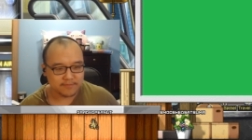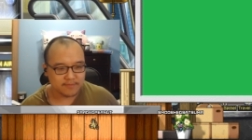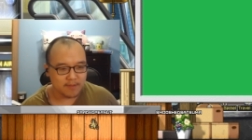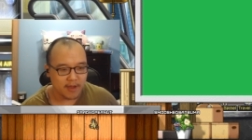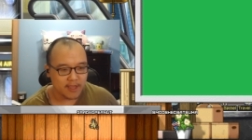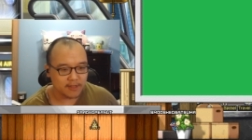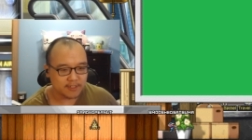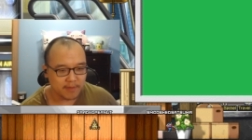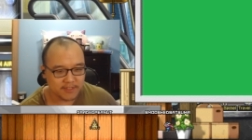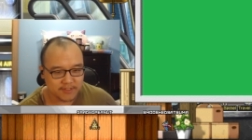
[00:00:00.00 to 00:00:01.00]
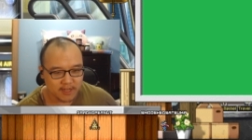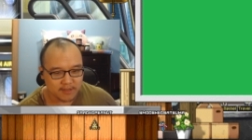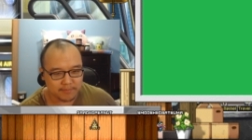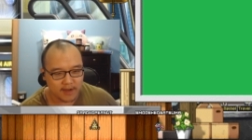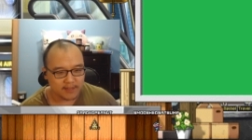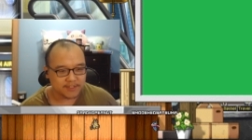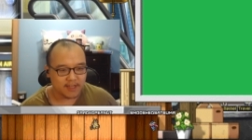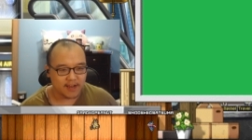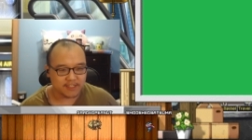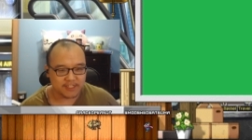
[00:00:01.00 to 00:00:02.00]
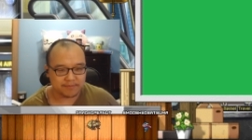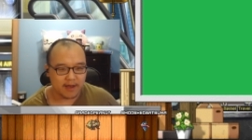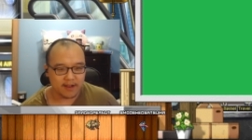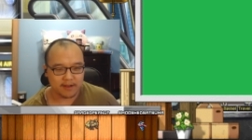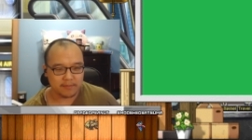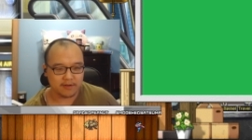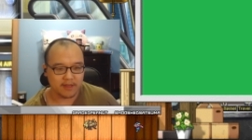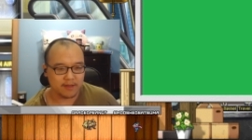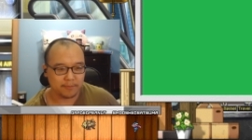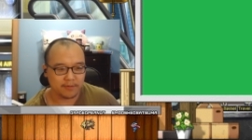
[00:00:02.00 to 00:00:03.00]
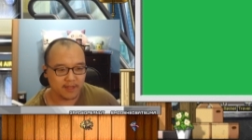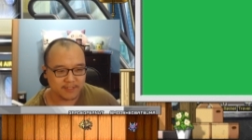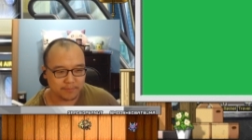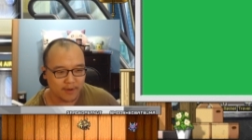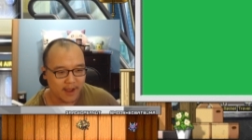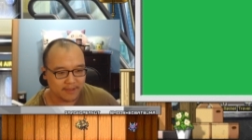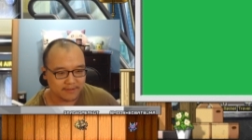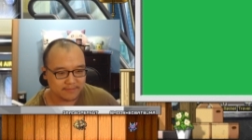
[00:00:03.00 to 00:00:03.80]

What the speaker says: My English may suck, but at least I can actually spot an ill-placed bracket.